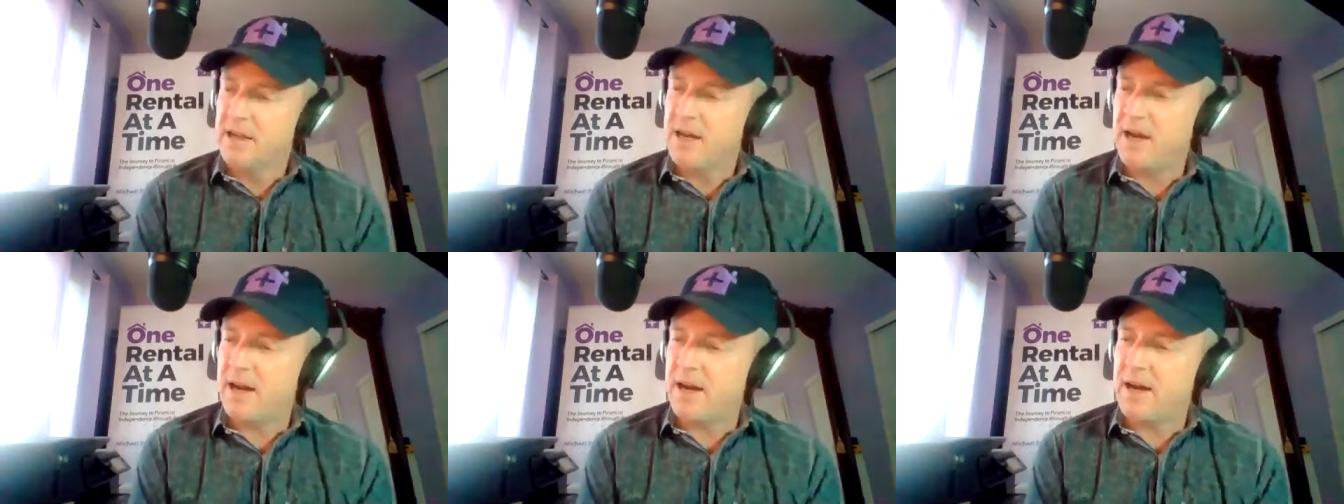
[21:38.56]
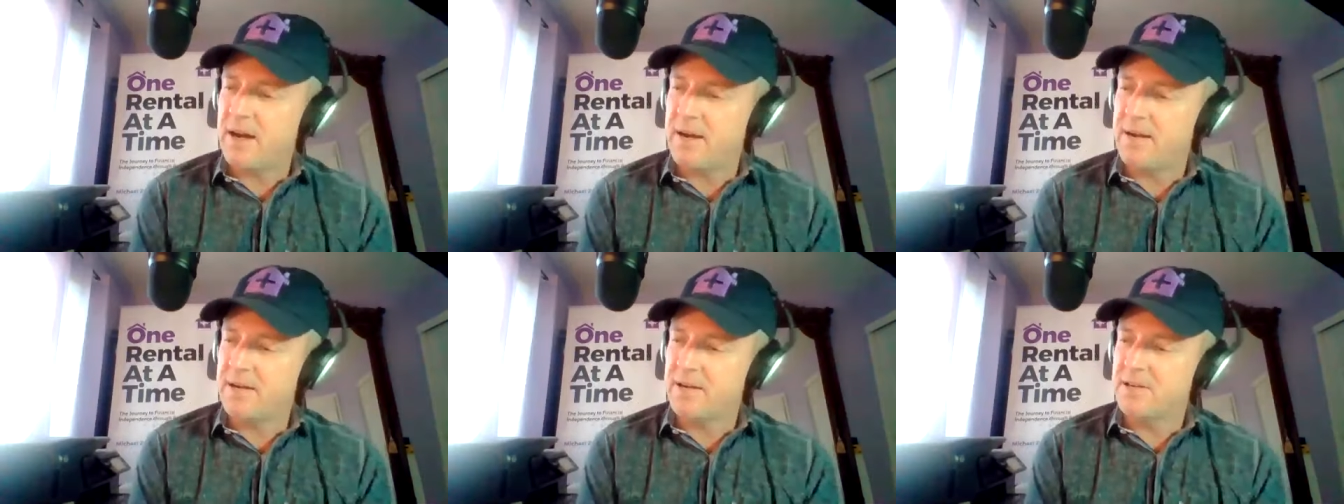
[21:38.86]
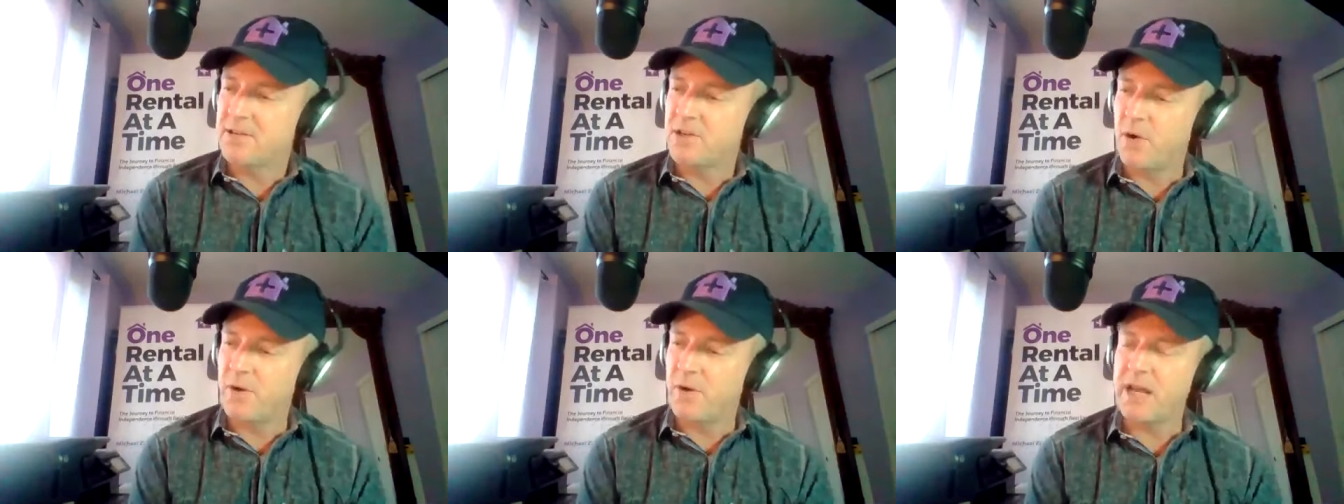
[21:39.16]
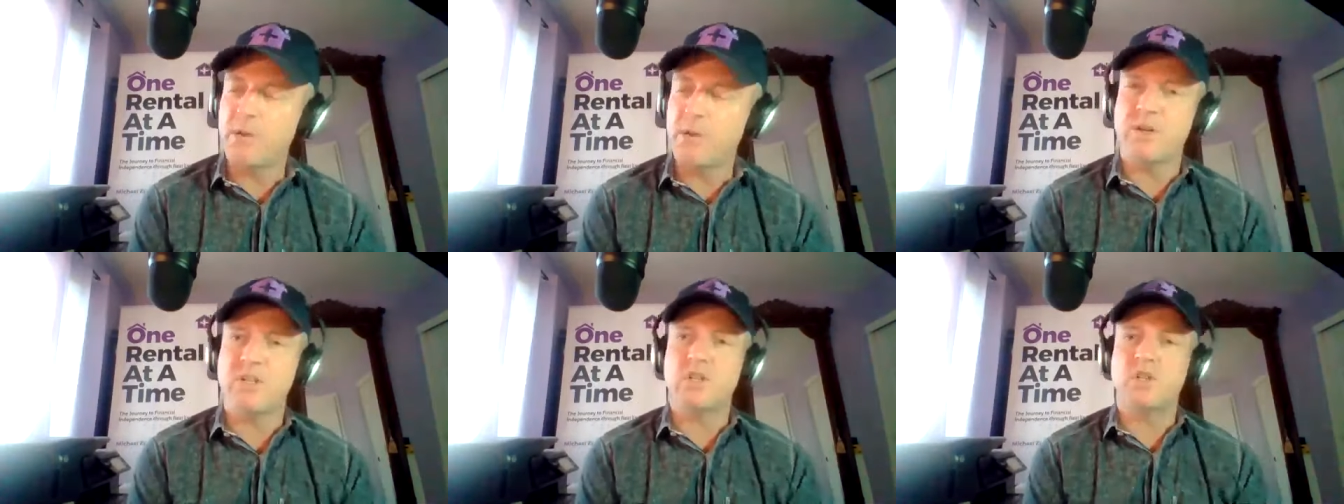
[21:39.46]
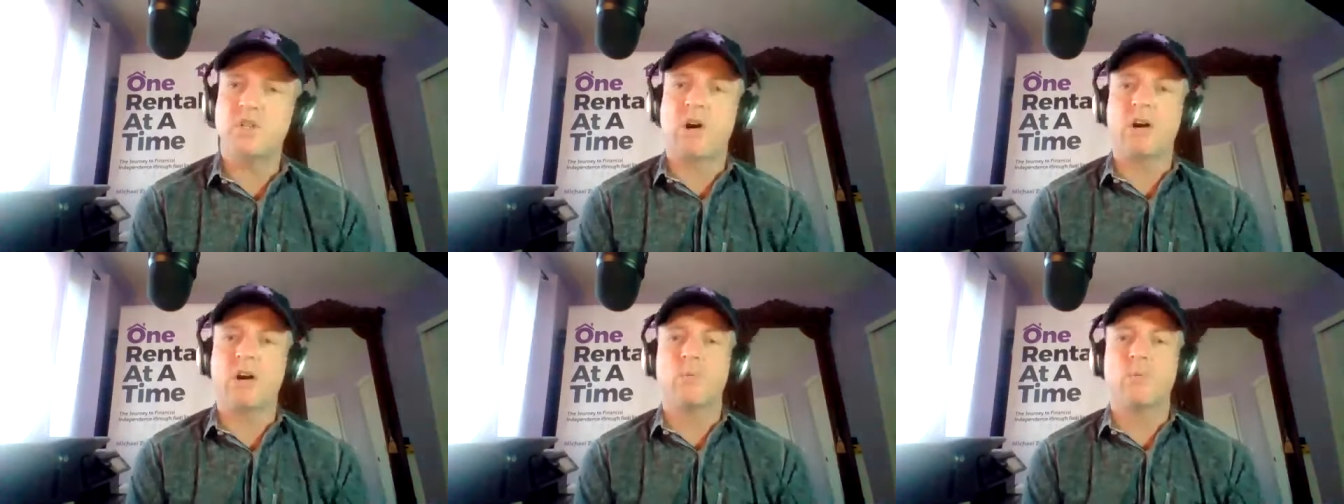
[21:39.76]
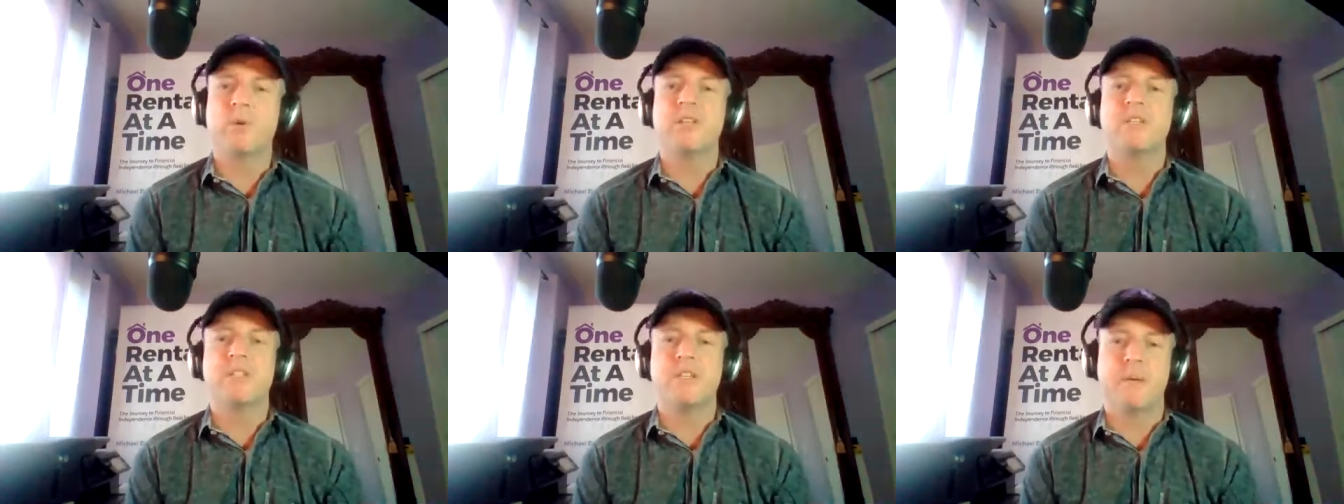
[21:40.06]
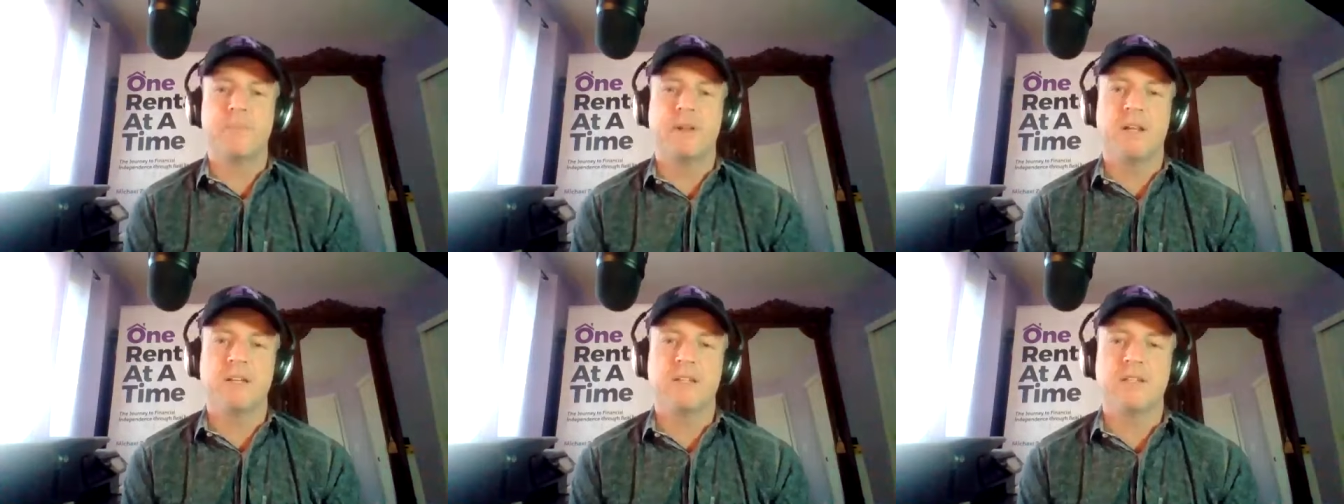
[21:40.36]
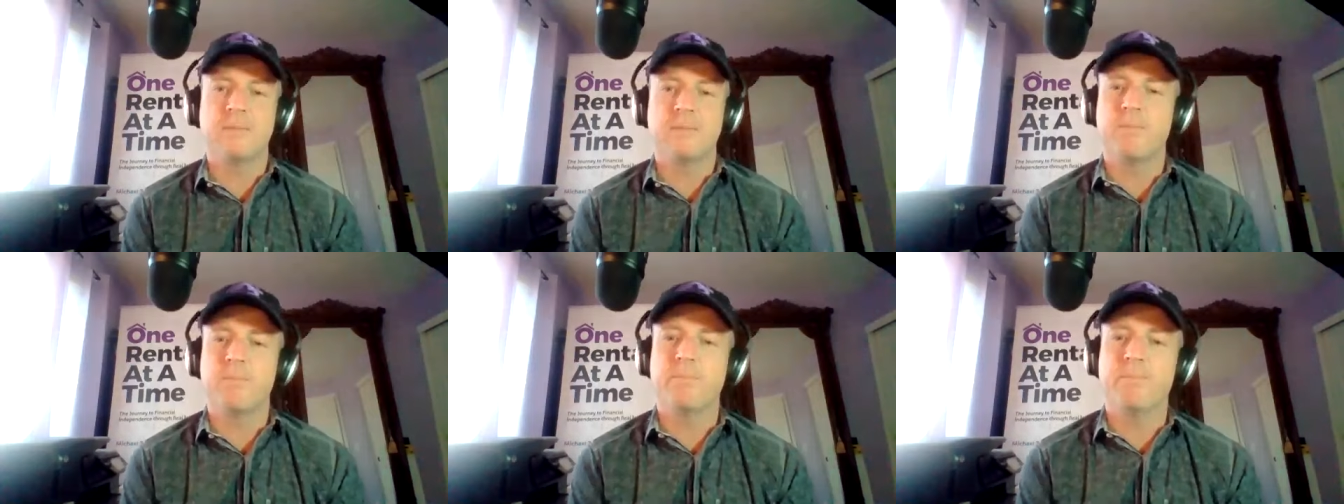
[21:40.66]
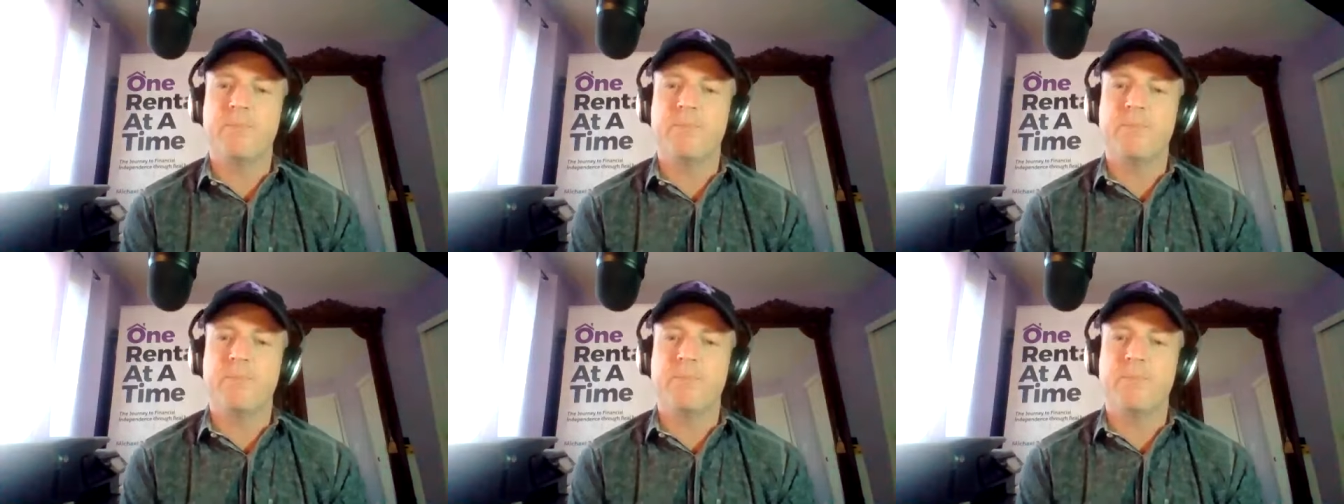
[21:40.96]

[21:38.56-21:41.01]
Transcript: Uh, so again, we start with stimulus.